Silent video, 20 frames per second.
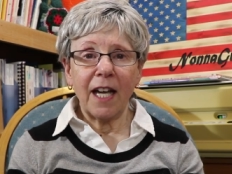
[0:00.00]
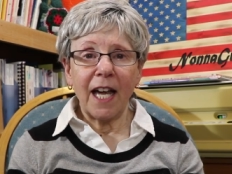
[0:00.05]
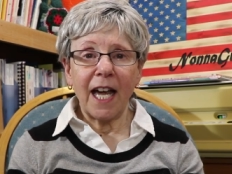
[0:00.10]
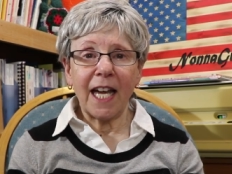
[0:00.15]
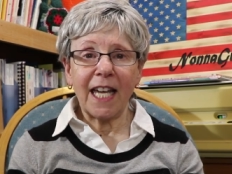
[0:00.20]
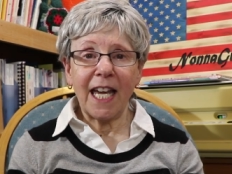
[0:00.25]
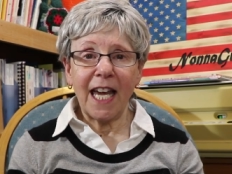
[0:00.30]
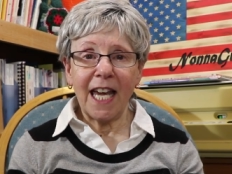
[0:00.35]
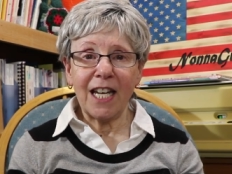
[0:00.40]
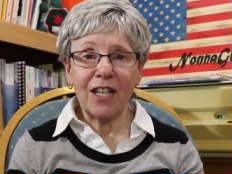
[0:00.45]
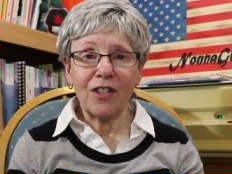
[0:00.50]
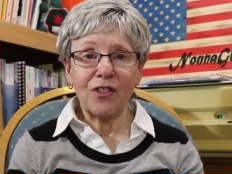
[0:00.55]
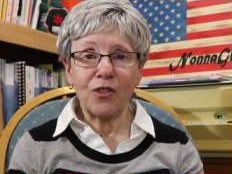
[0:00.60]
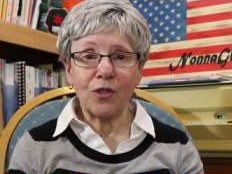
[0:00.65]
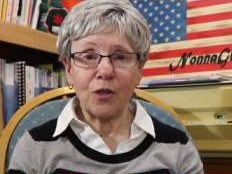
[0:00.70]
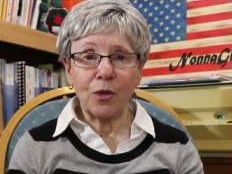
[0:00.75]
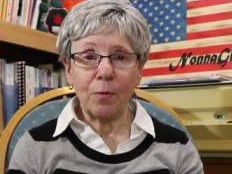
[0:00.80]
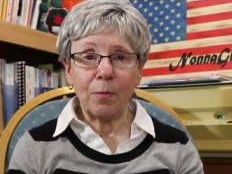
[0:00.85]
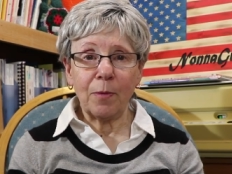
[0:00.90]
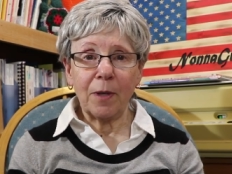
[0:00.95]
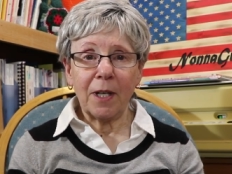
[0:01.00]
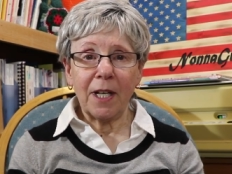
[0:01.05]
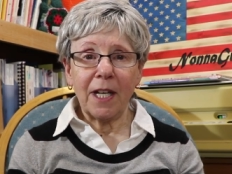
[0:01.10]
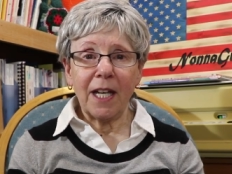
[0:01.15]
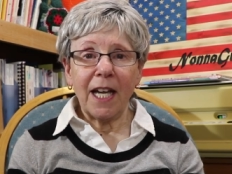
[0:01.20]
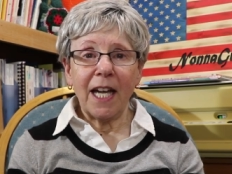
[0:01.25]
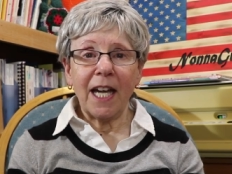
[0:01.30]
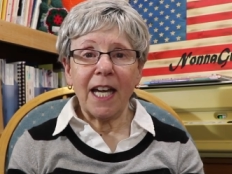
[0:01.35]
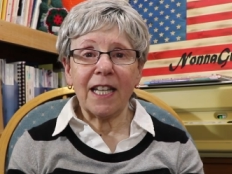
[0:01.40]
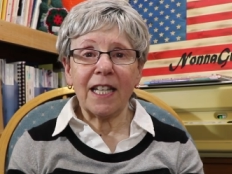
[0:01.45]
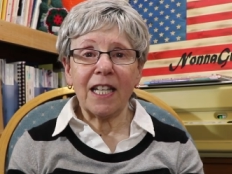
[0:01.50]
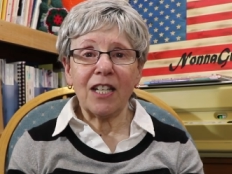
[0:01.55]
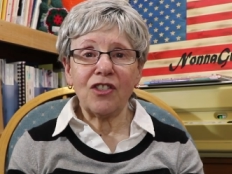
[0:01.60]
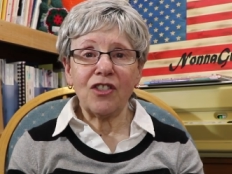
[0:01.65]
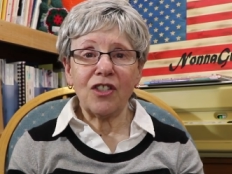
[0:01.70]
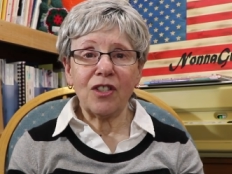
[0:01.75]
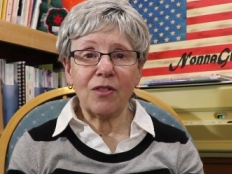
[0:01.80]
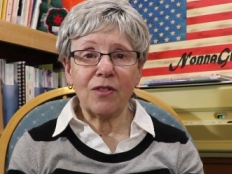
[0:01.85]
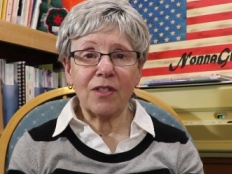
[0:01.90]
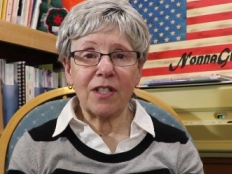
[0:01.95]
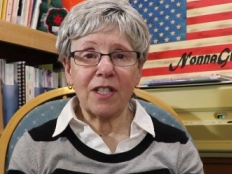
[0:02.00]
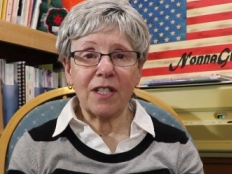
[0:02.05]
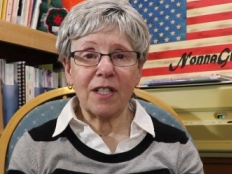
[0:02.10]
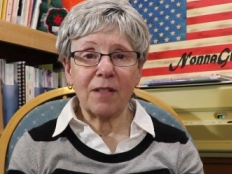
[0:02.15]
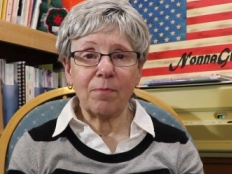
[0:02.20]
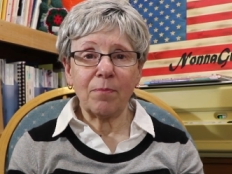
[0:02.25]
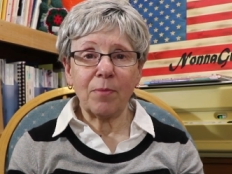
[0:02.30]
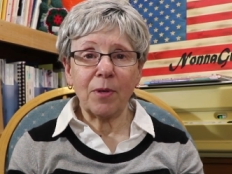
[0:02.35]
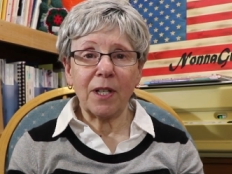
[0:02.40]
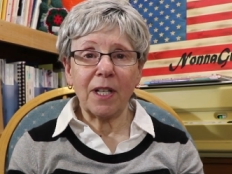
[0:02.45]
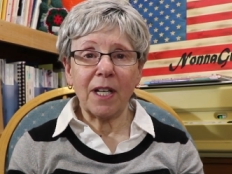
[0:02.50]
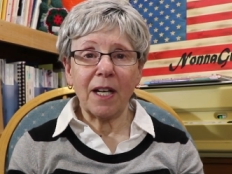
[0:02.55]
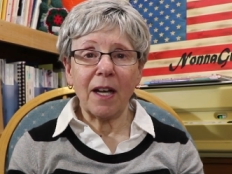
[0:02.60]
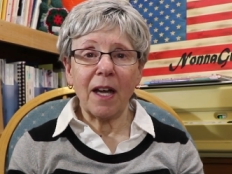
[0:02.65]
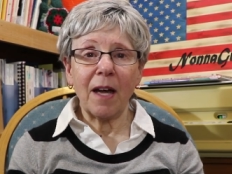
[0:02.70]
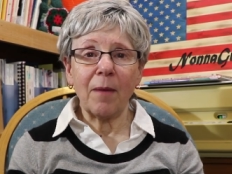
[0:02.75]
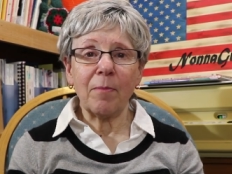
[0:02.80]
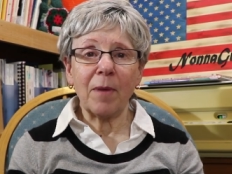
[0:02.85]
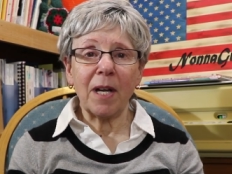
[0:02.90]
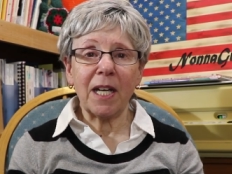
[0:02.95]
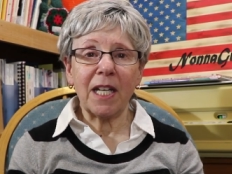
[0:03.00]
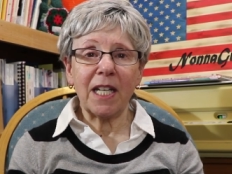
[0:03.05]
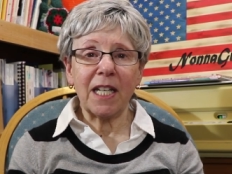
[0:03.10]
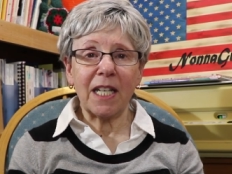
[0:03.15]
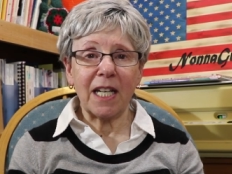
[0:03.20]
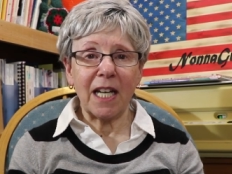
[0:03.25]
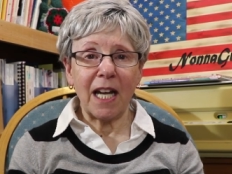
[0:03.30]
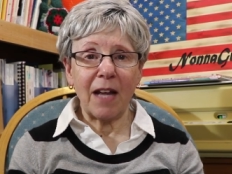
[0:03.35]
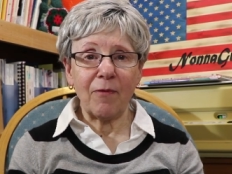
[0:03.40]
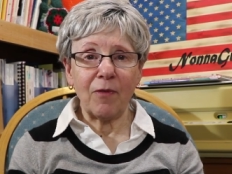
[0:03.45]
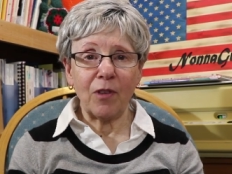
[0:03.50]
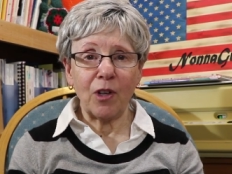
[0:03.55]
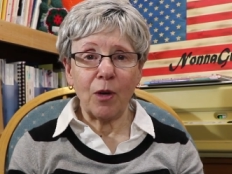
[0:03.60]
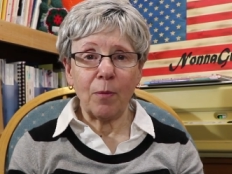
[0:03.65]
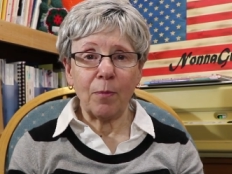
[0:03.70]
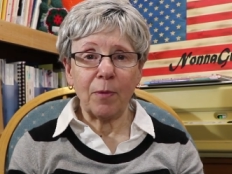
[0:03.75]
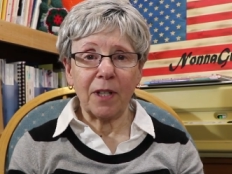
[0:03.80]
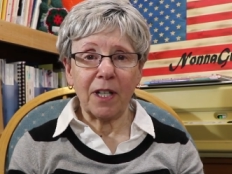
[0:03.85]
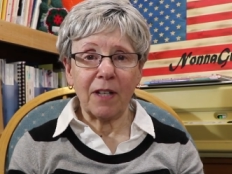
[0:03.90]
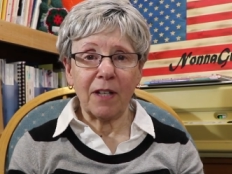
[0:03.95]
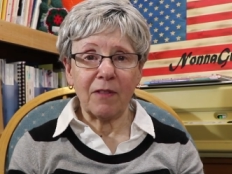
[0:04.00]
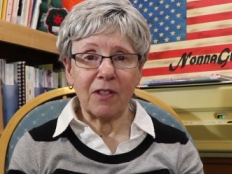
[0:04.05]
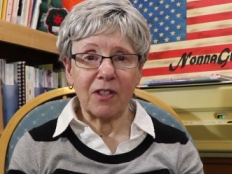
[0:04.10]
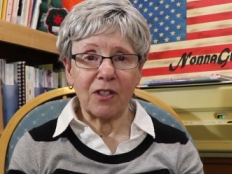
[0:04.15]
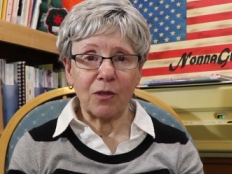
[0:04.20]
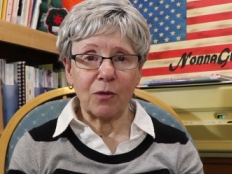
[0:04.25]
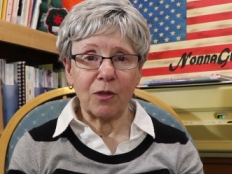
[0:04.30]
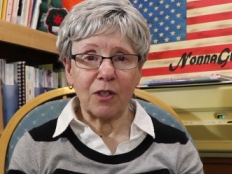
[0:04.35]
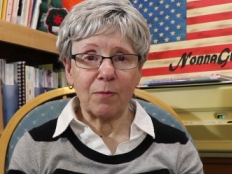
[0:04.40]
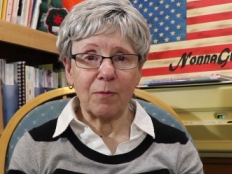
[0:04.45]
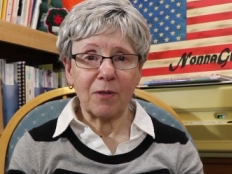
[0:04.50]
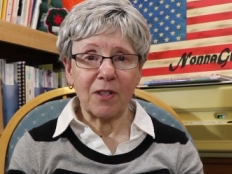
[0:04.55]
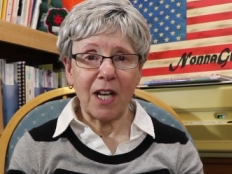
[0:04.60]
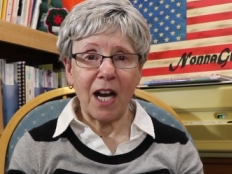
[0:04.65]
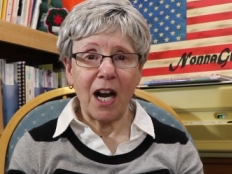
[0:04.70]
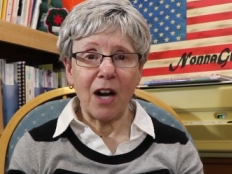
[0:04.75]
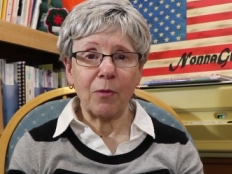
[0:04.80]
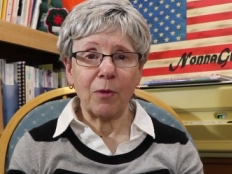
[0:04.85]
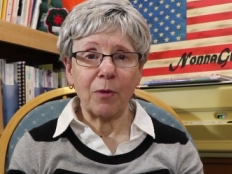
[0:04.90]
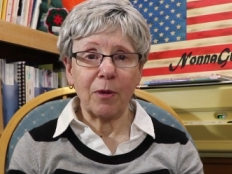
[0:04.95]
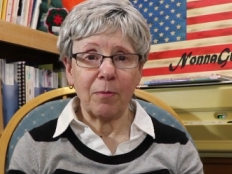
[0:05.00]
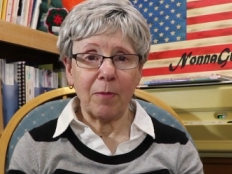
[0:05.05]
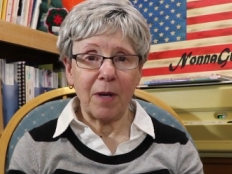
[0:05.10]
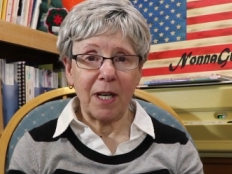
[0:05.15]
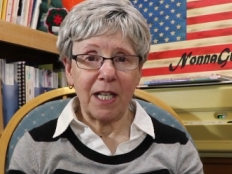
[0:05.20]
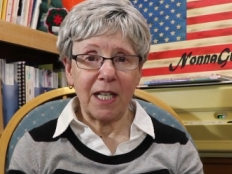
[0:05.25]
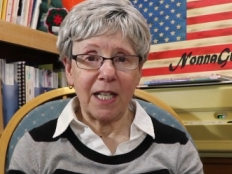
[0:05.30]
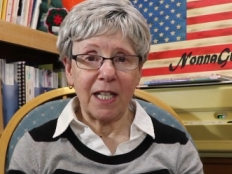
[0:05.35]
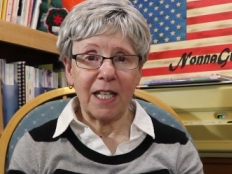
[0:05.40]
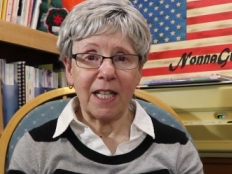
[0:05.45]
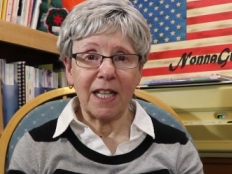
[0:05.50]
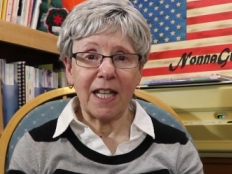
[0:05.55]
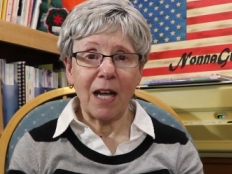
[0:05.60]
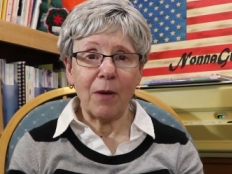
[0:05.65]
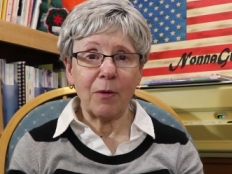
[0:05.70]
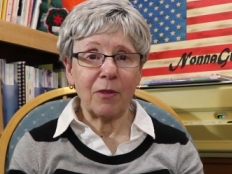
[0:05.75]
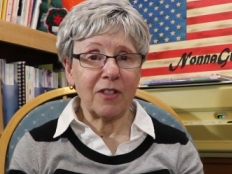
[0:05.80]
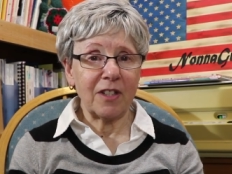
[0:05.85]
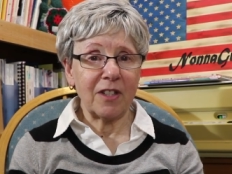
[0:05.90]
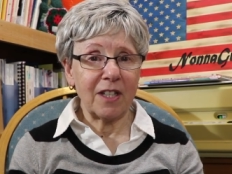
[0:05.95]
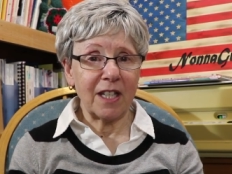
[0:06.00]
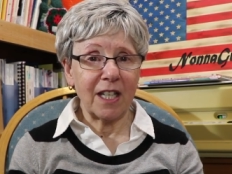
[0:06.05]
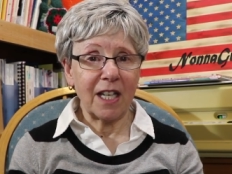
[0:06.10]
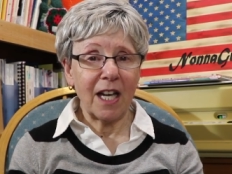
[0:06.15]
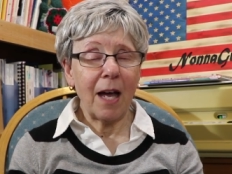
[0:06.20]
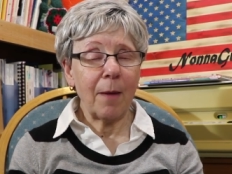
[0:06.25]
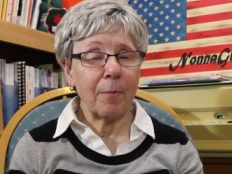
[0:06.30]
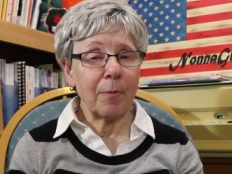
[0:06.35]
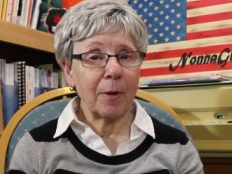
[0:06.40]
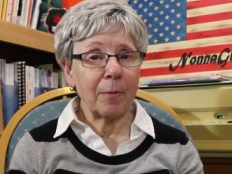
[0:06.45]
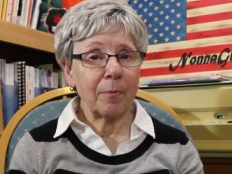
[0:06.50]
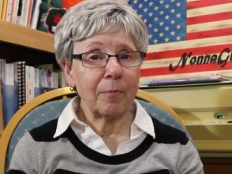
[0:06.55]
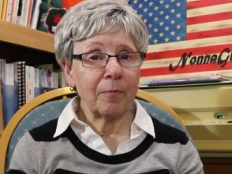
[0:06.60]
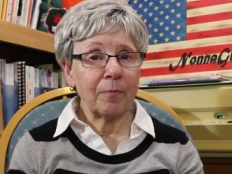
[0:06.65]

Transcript: a can of soup, and then she used to put a money in an envelope and give us a Christmas card with money in it, and that was in the cup.